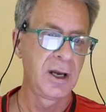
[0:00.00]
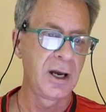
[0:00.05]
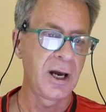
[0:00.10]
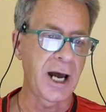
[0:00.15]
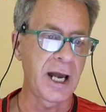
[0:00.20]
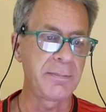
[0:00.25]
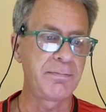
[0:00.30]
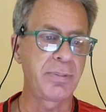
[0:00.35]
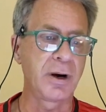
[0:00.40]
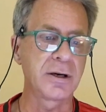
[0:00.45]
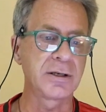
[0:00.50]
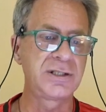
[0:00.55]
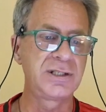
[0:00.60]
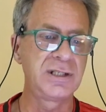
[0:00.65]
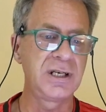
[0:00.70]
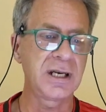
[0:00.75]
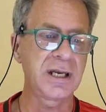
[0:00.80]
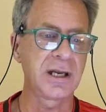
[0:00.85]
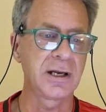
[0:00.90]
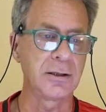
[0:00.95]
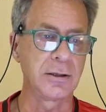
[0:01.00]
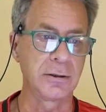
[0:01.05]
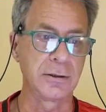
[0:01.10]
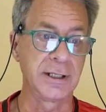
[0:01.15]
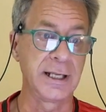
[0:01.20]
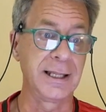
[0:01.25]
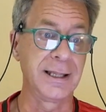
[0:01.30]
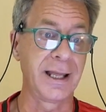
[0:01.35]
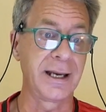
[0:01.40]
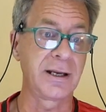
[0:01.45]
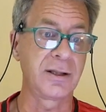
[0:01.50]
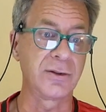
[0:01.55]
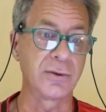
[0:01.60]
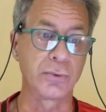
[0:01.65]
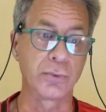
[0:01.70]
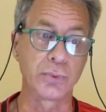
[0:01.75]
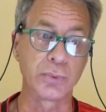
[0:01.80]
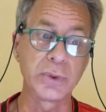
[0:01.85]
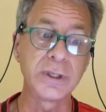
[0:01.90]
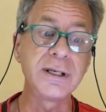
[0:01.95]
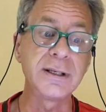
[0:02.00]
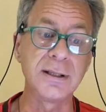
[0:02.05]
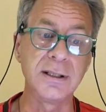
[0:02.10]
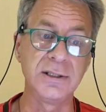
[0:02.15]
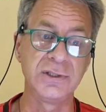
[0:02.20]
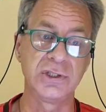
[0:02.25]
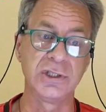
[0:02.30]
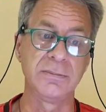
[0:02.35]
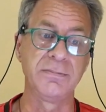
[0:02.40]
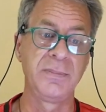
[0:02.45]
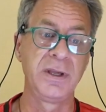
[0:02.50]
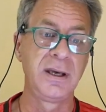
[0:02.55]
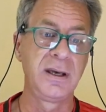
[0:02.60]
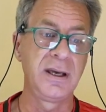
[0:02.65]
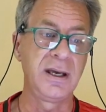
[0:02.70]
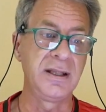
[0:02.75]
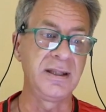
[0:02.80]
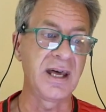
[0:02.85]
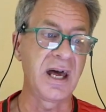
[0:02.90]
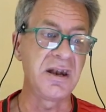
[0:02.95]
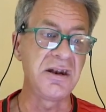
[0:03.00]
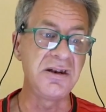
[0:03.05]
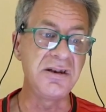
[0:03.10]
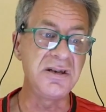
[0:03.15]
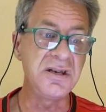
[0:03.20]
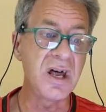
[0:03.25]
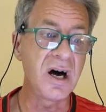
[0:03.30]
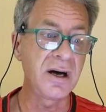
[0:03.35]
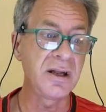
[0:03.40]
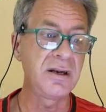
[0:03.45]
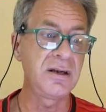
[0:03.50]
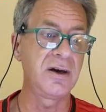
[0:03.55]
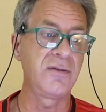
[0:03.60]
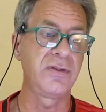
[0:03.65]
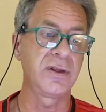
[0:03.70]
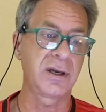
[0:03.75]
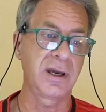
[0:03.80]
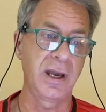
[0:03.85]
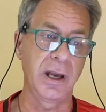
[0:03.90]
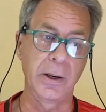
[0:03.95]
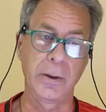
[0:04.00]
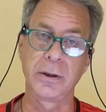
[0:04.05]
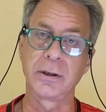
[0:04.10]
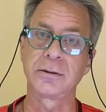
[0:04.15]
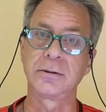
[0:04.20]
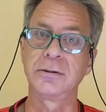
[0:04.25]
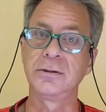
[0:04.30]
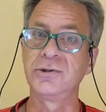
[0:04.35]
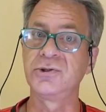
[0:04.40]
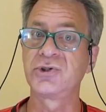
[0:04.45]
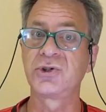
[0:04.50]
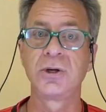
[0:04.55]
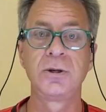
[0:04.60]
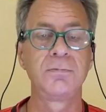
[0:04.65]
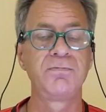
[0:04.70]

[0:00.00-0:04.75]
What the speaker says: I particularly like the realism in that none of the characters